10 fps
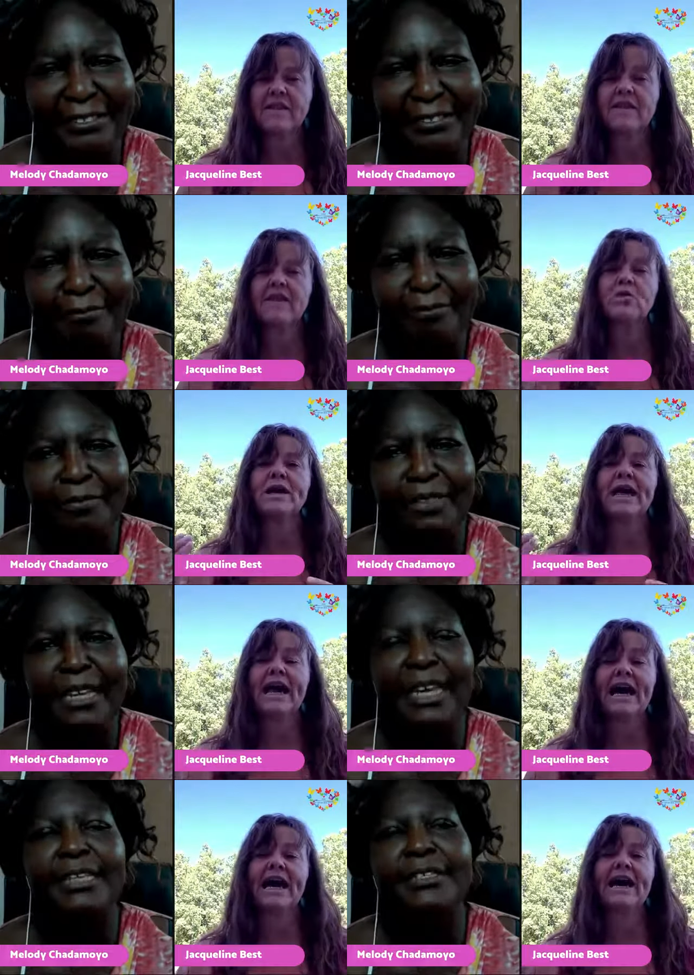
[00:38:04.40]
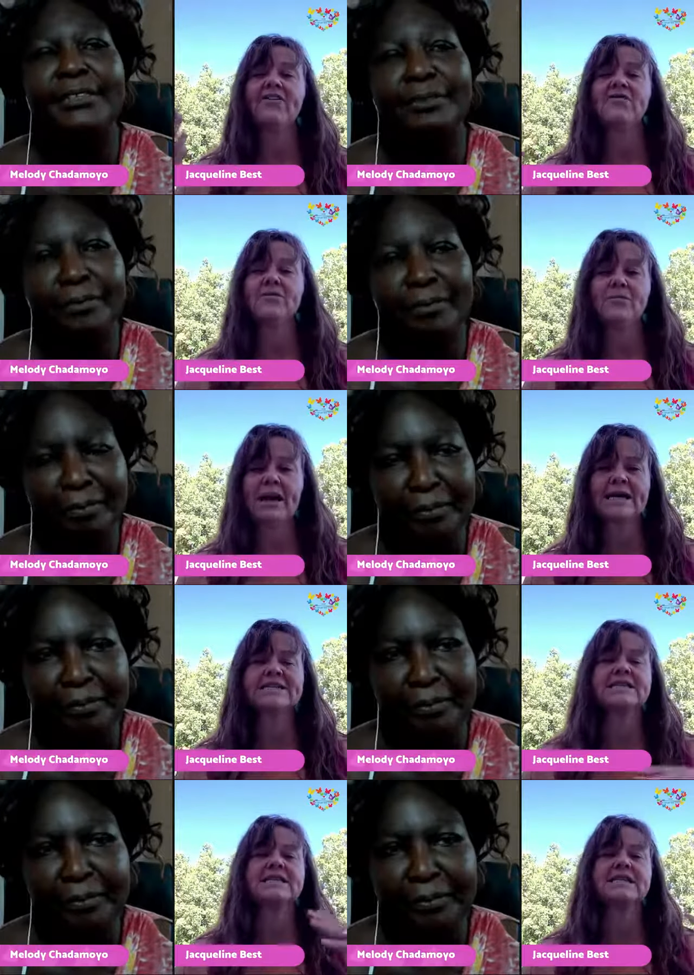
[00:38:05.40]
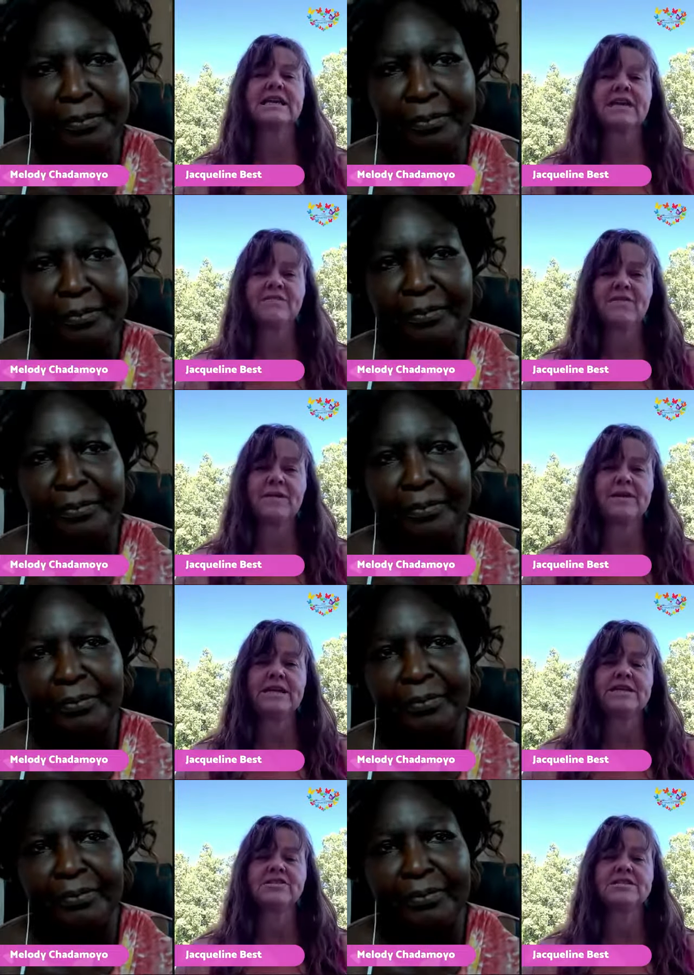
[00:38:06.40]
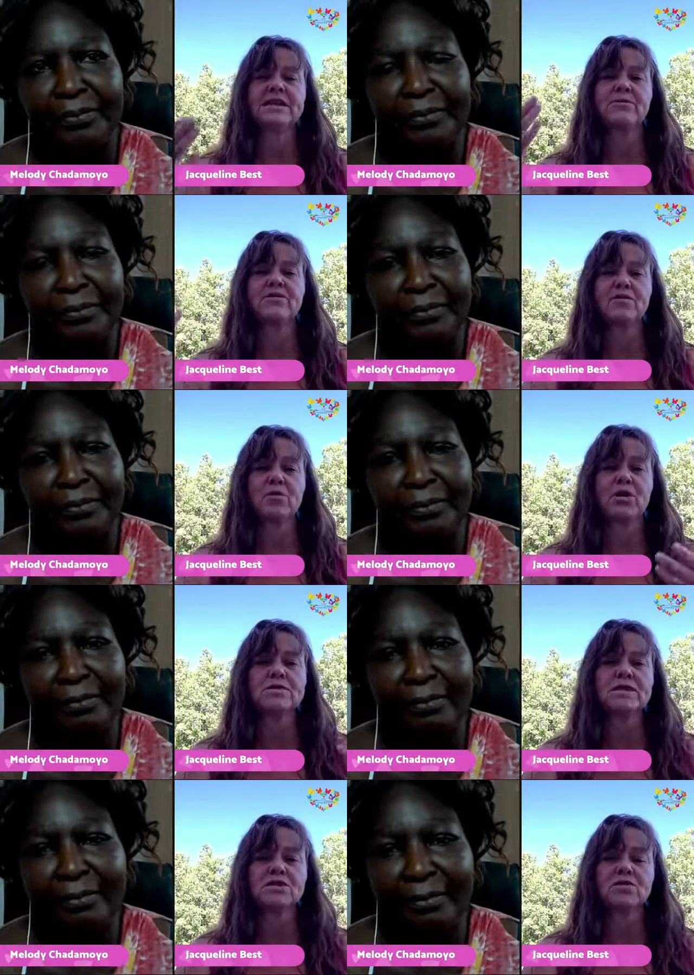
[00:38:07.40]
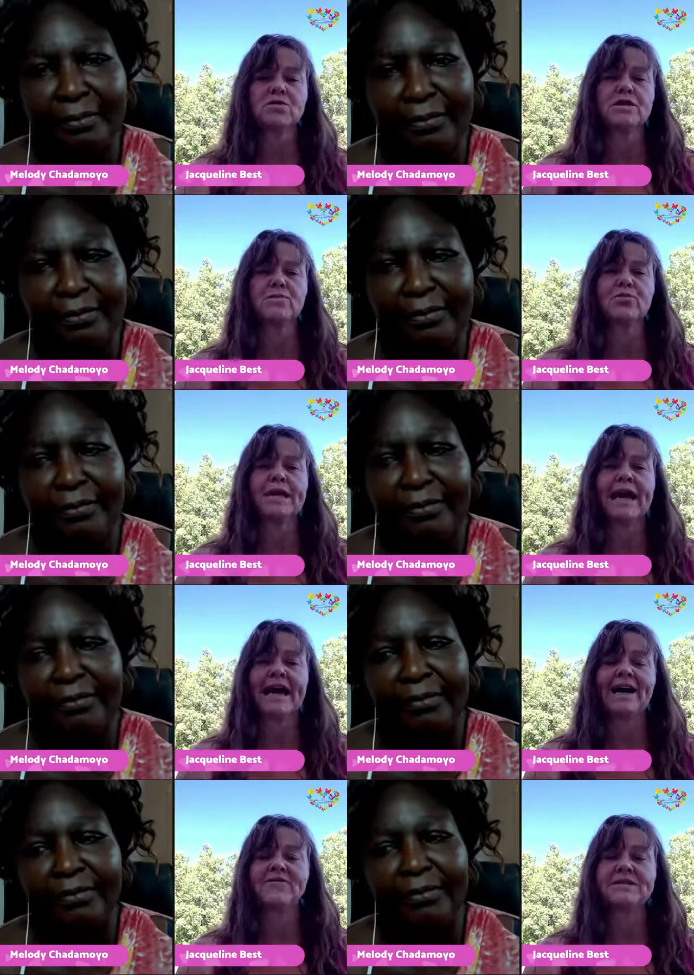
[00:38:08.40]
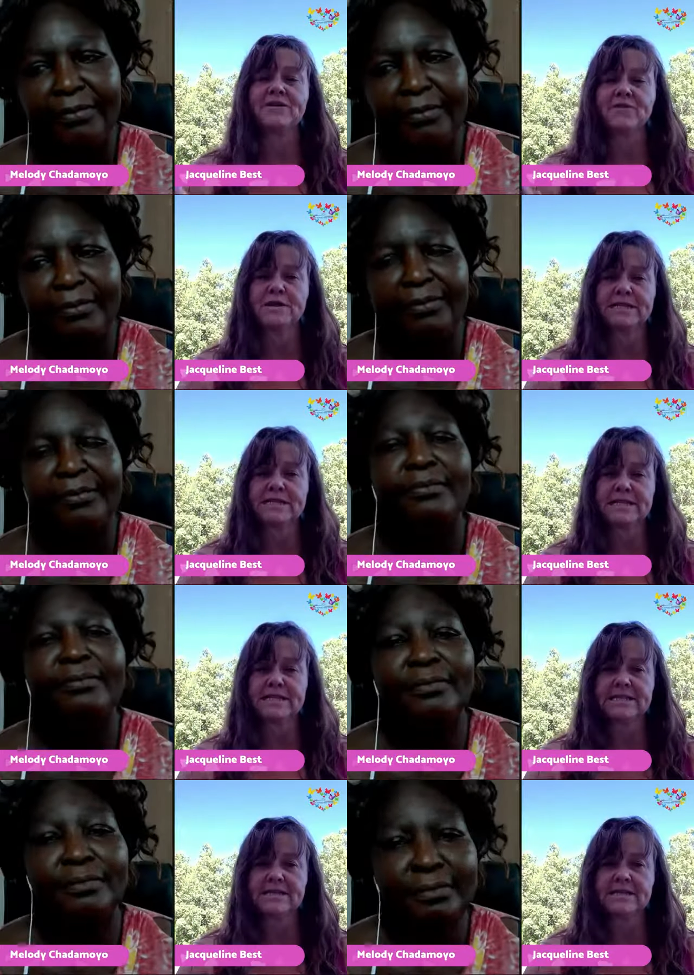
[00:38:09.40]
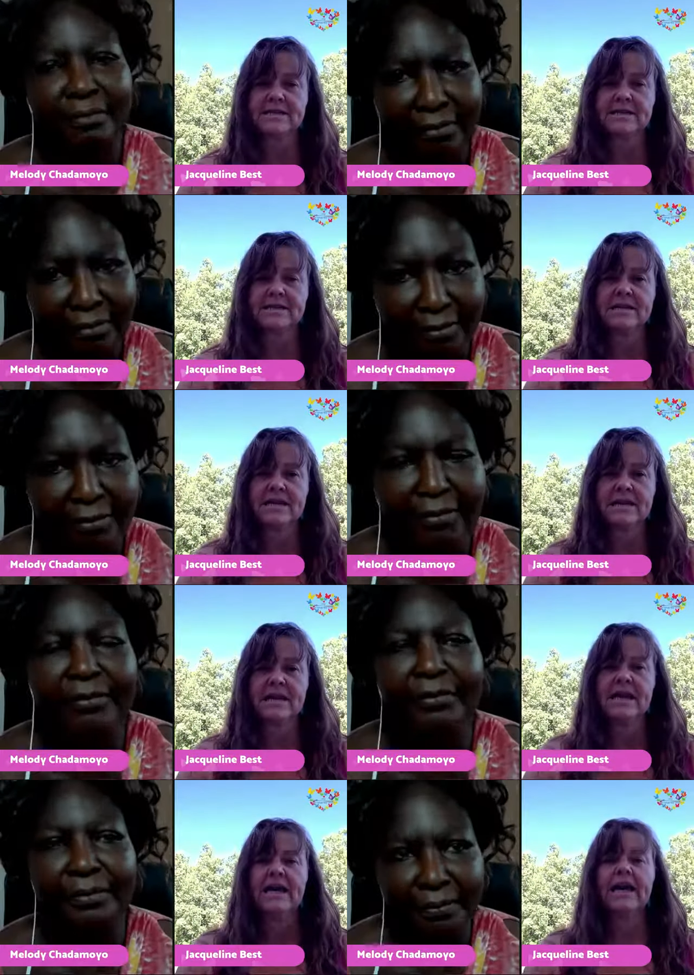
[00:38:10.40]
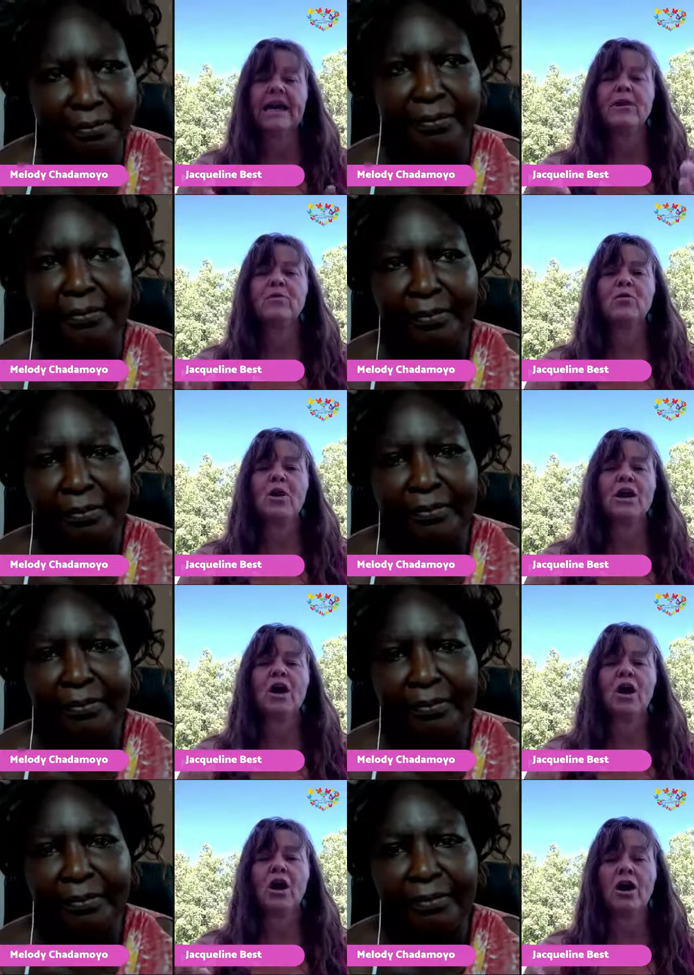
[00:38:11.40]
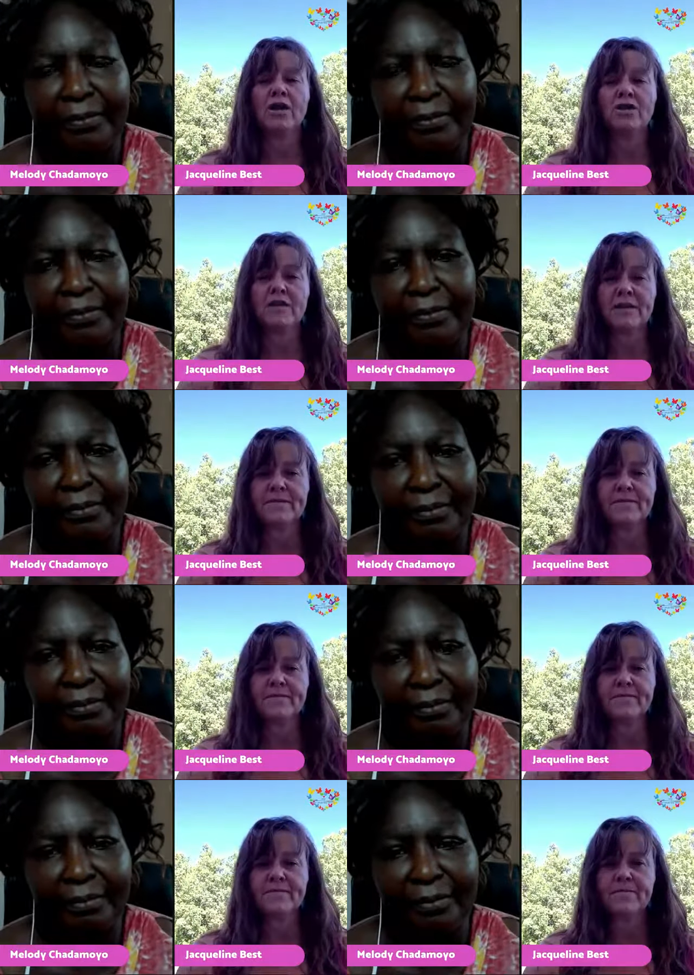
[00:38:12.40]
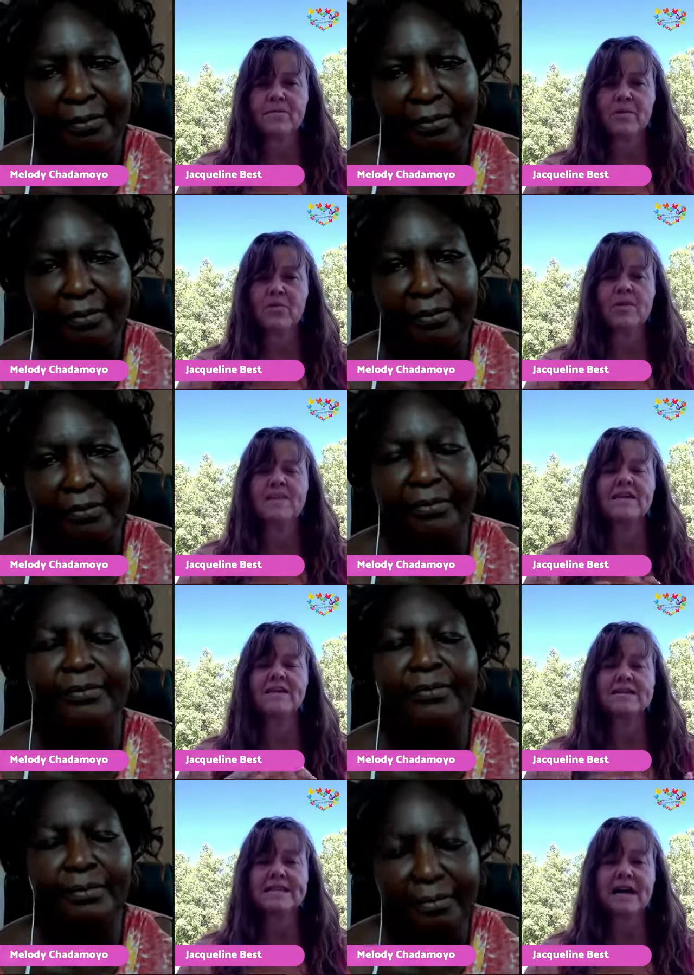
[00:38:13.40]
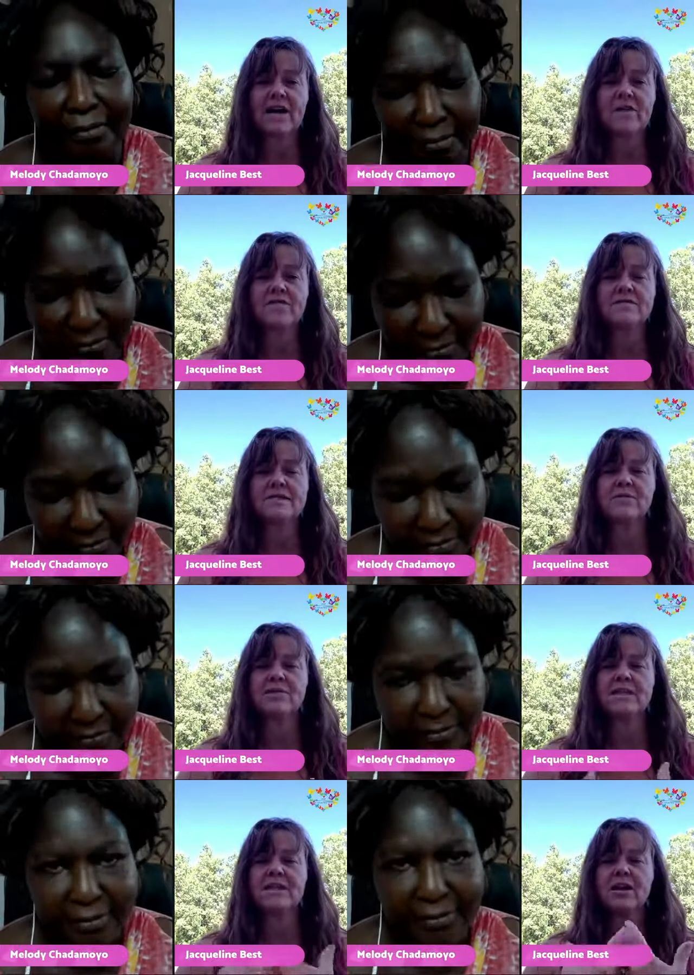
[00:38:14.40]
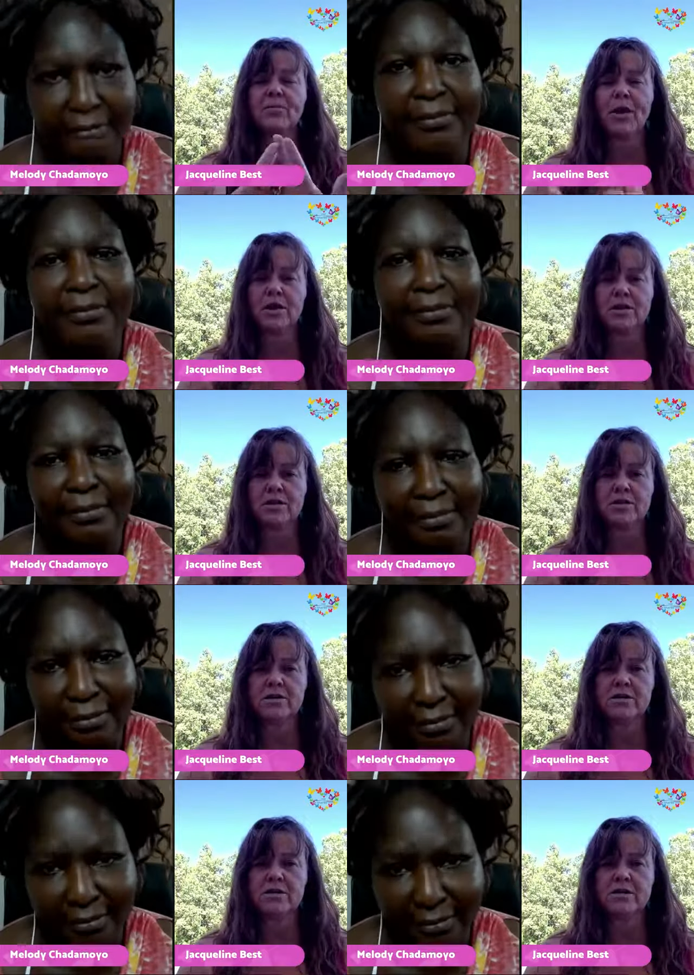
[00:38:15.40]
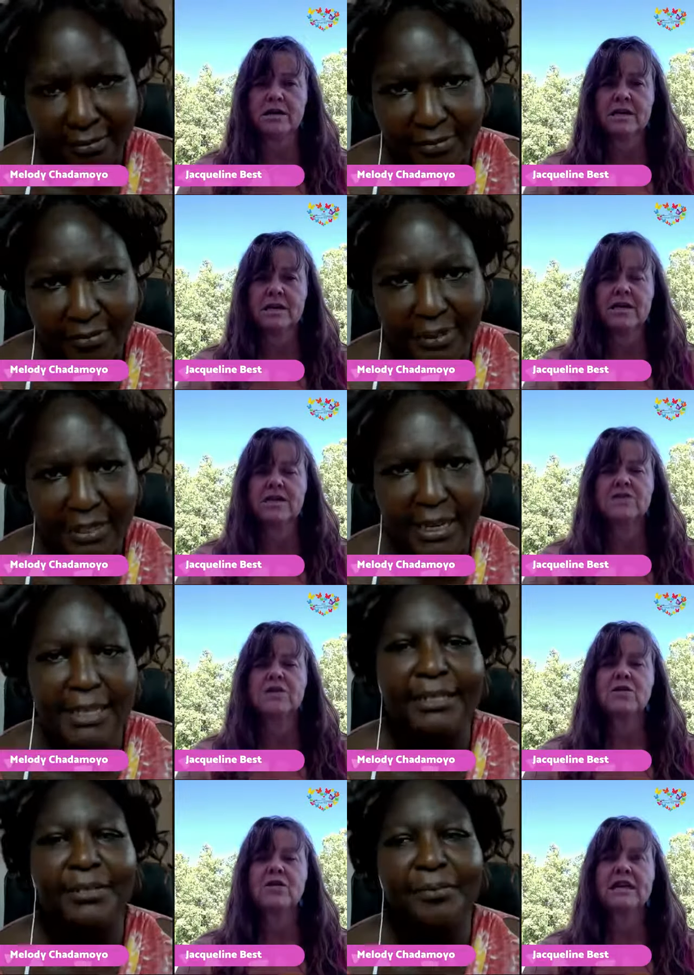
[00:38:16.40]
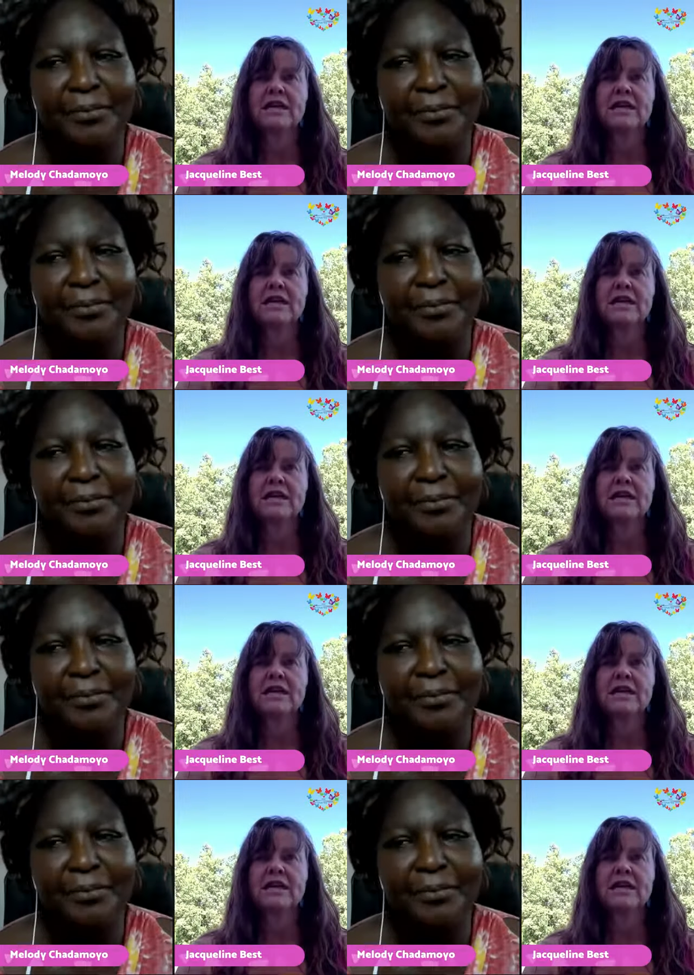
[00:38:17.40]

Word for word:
Speaker 1: that we have yeah. masculine and feminine, just like we have a rose and a tulip. We have differences. Mm-hmm and we want to honor them within mm-hmm. ourselves and within our mm-hmm. partner. Yes. So that